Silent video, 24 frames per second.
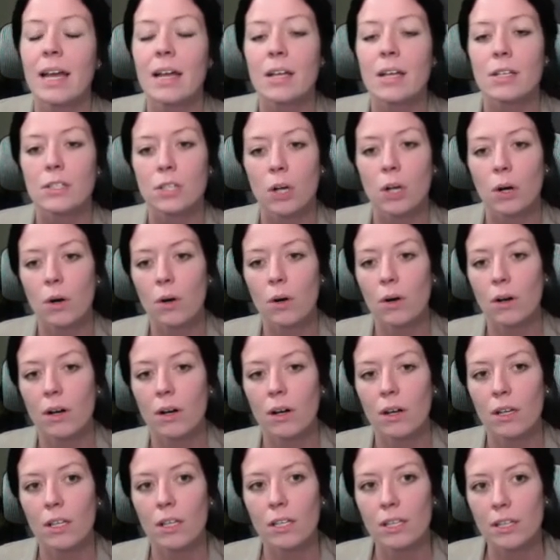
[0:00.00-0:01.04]
So
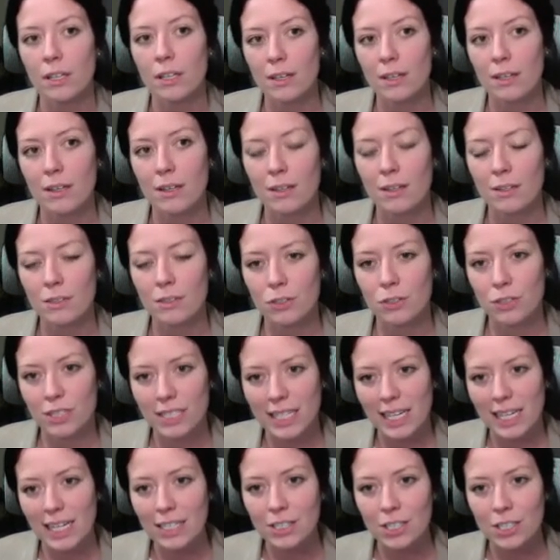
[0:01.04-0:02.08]

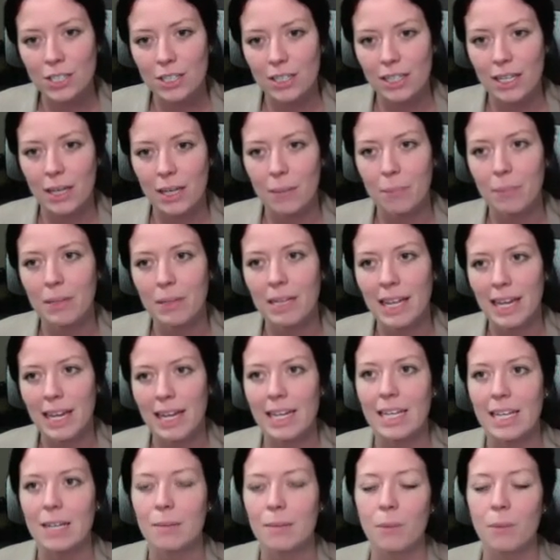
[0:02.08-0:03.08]
strategically planning